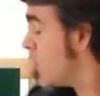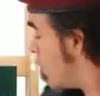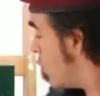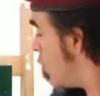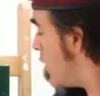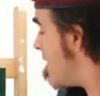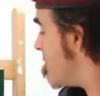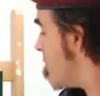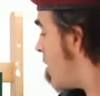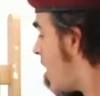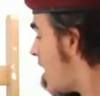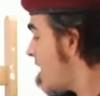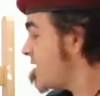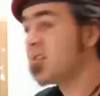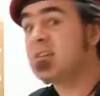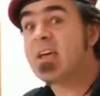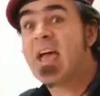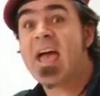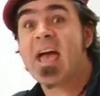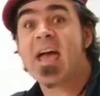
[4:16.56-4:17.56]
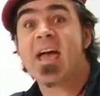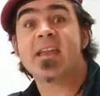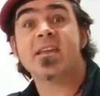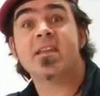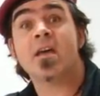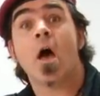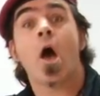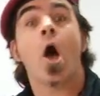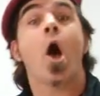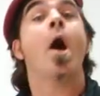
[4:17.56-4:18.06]
we might add
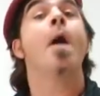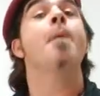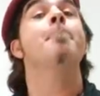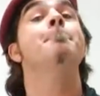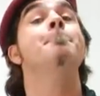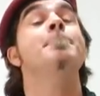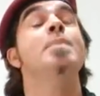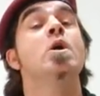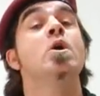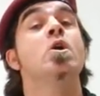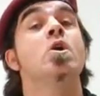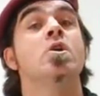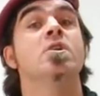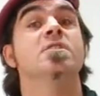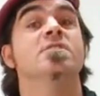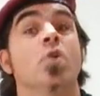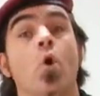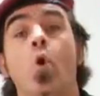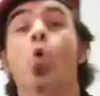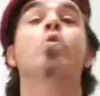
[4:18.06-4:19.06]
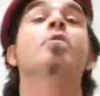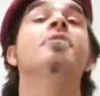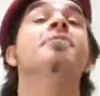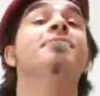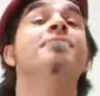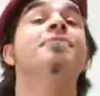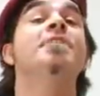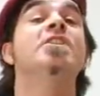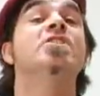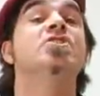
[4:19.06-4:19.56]
a bird or a
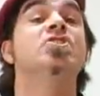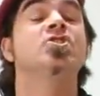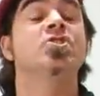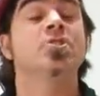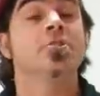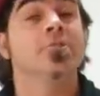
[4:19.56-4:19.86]
fish.